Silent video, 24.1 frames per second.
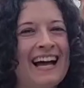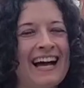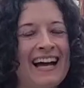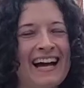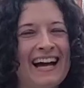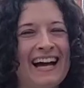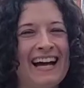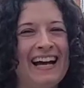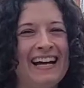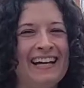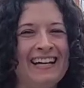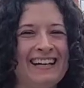
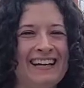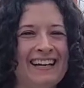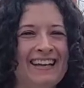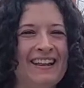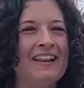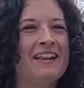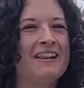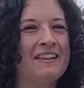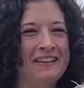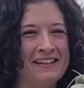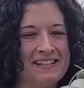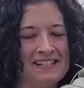Hi,
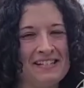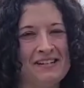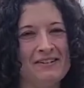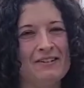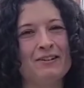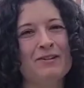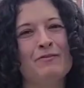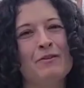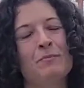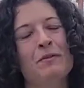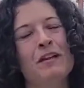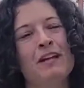Liz here at
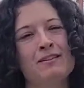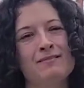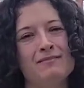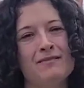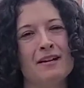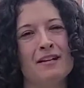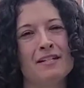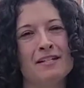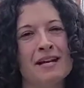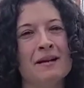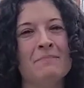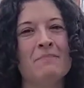Groovy Plants
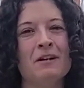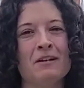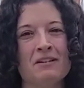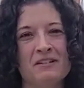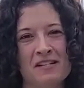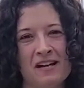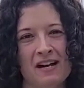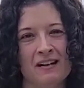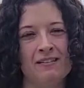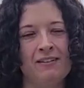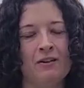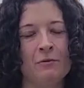Ranch, and I'm here to
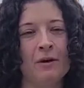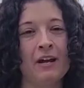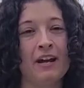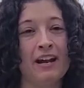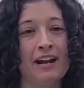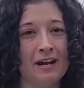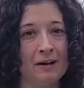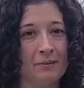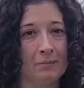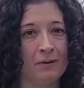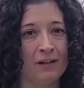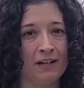talk to you
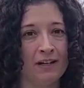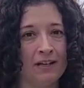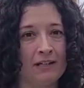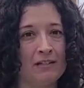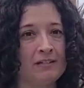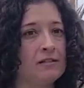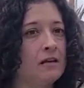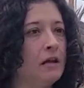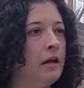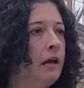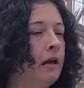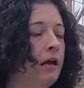about air
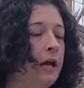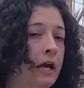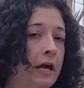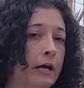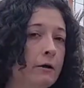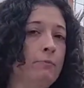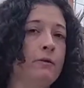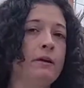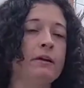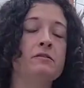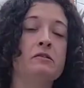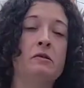plants. Air
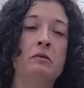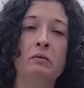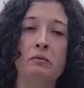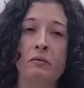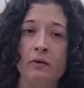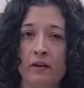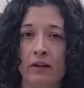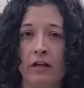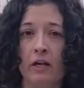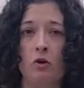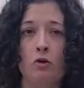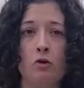plants are a
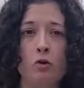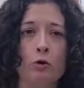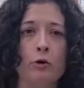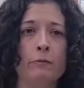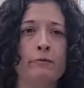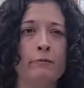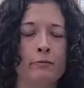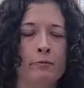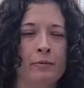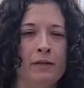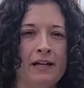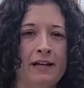really cool
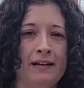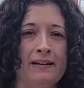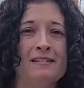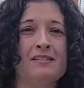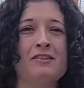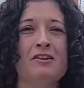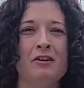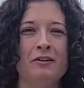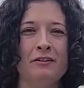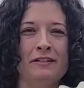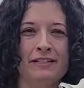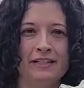group of plants
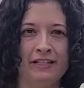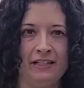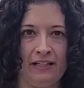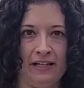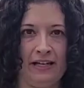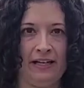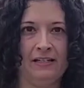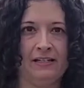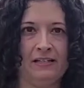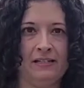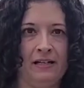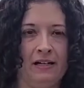called
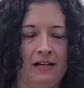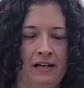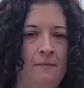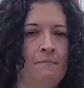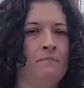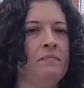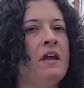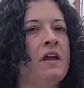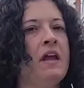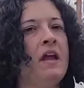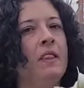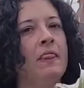Tillandsia.
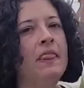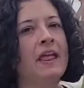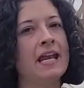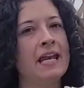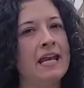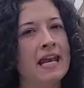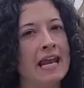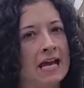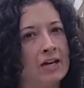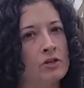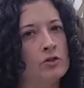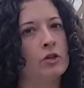They
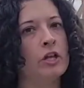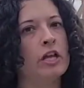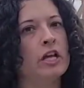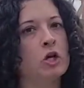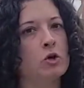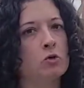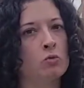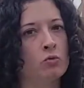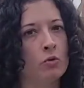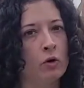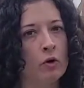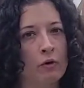naturally
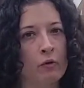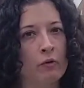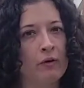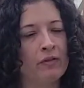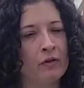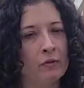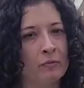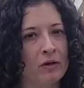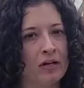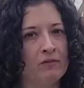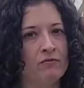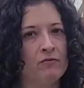grow in
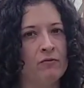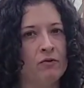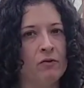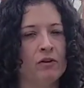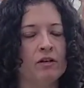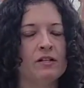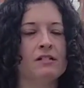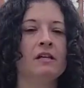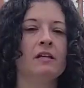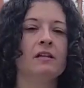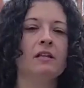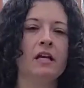the
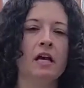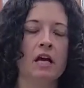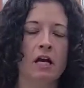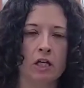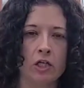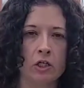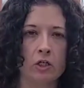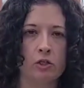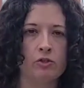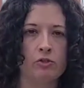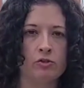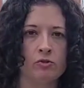rainforest and the
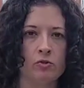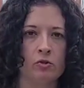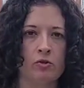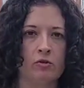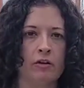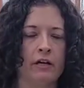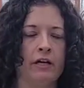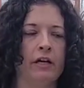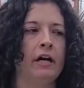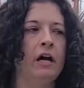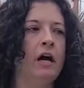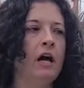
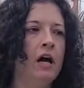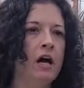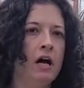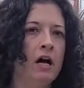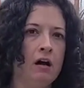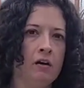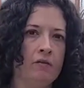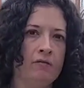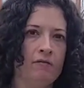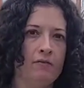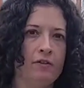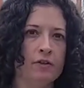understory
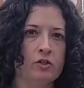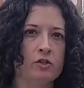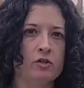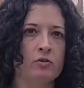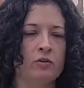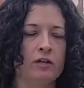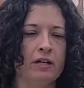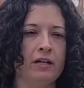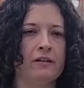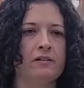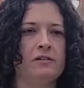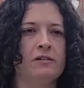of the
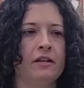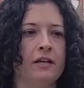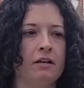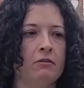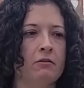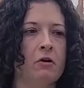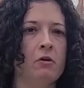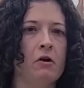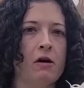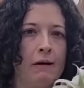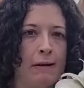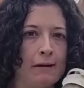tree. So they
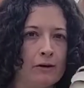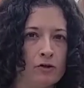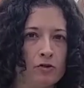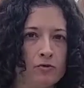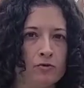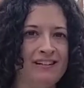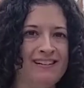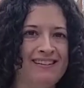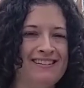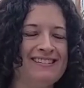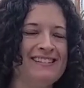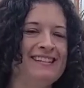grow on
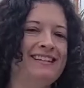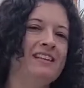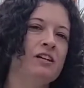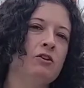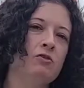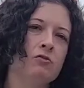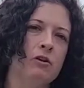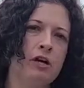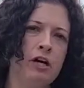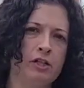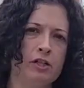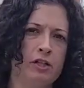trees in the
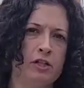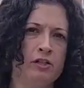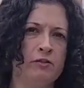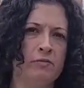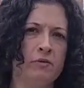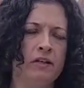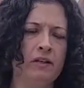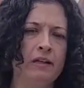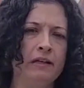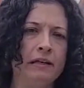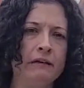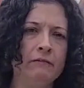crotches
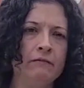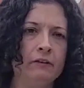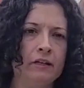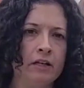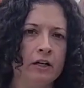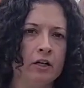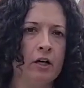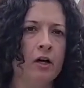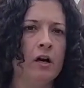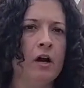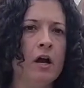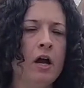where leaf
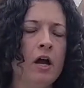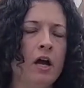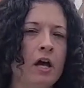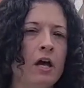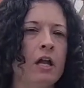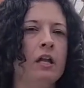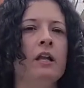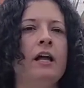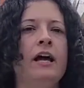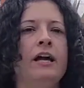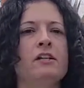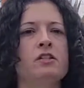litter
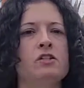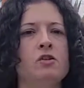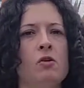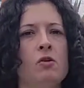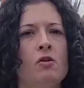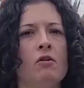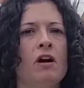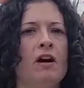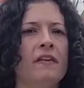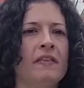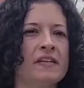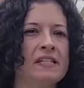collects,
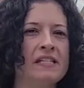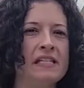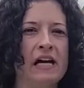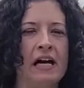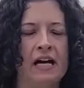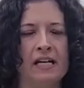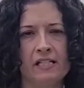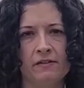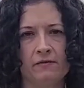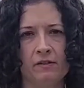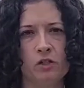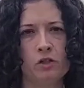or on the
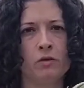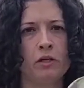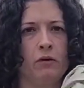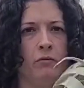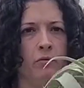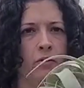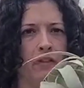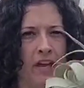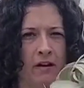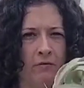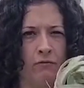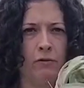sides of a tree
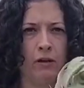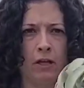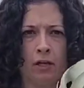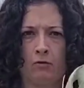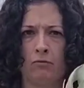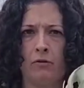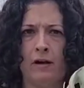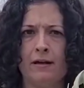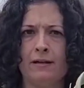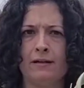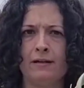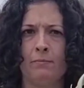where they have really
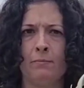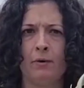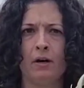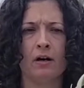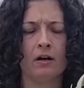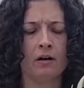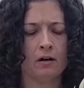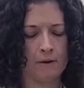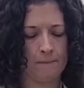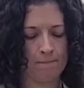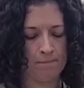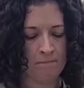craggy
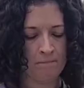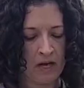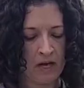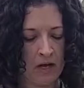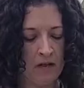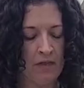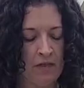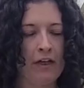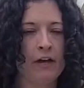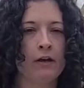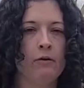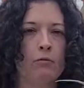bark.
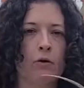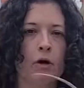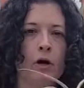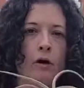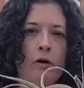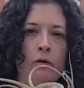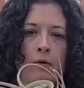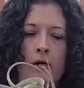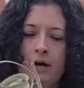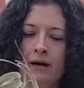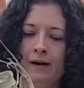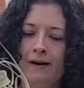They
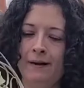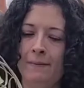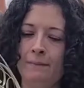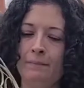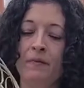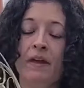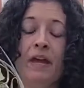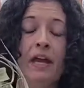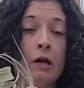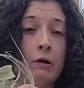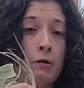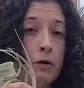grow
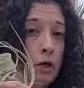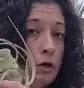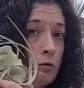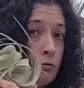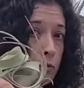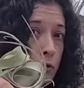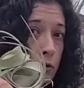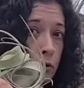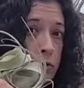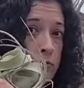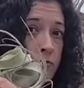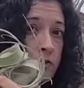aerial
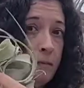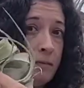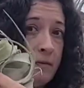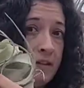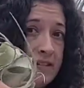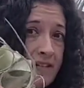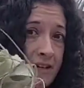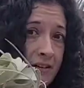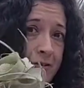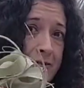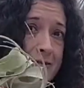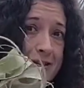roots from
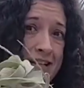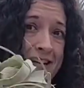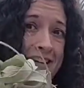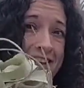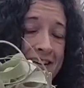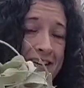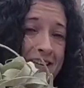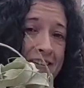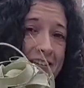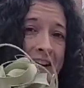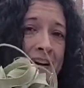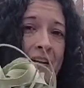this underside of
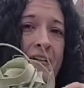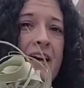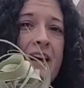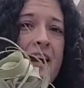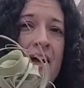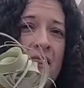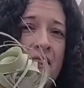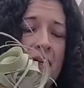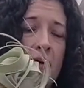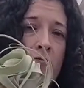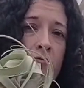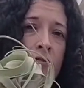their crown
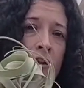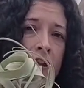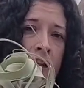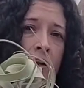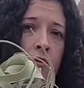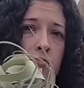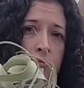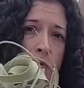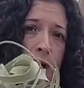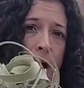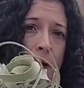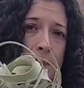that really
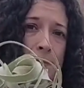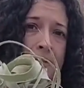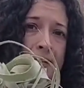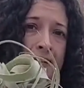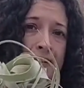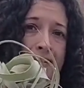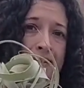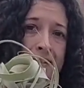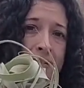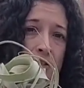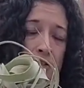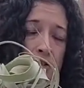grabs
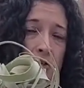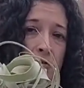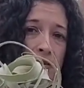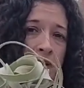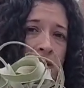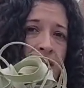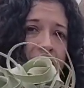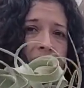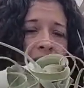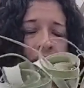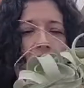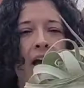onto the
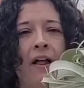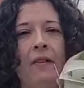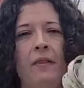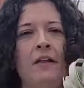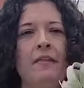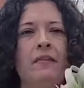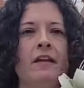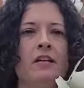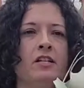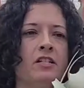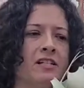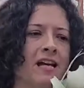tree, and
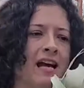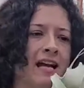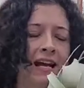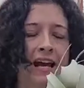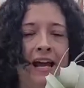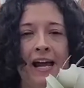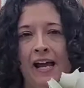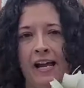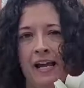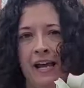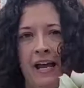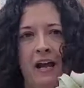then they just kind of
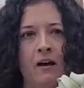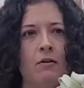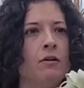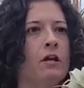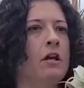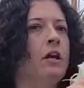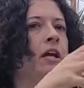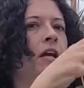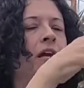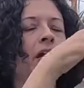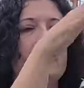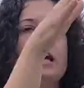hang out
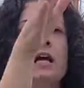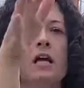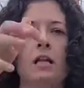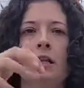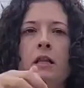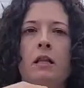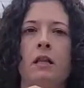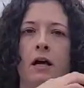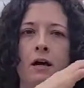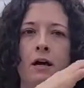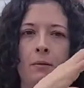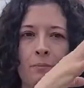in
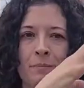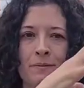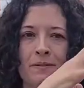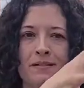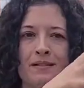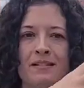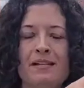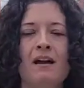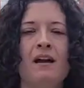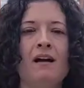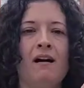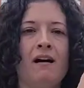
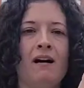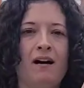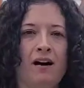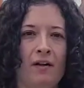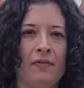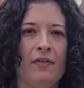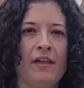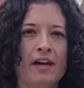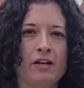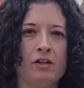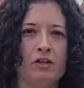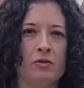clumps
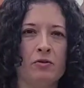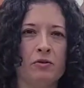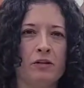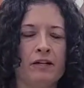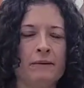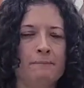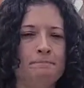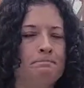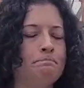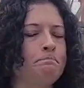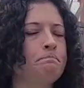on that tree